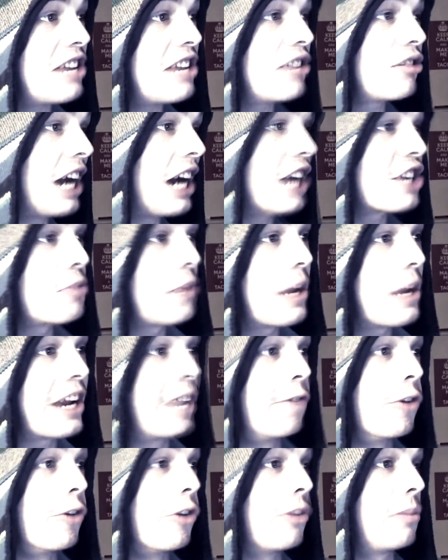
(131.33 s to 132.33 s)
Tosh make a
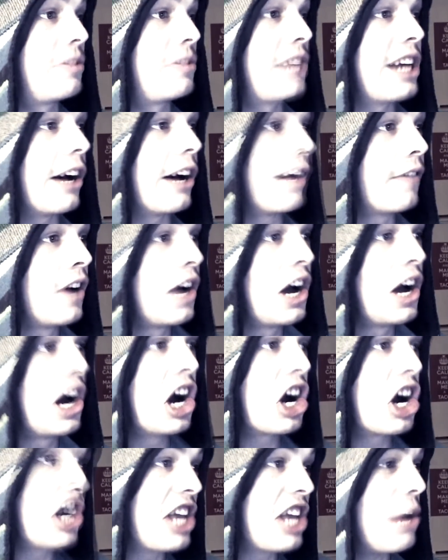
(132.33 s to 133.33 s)
fool of himself.
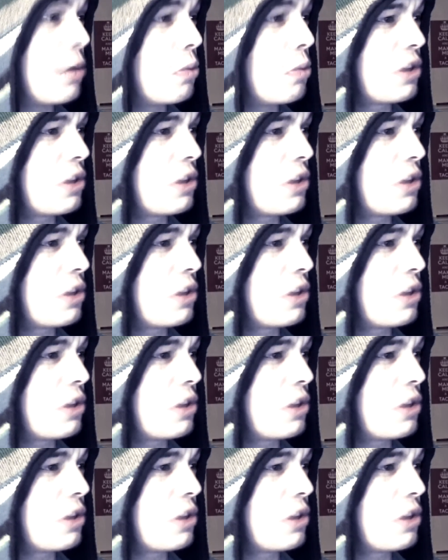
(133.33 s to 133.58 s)
Again with the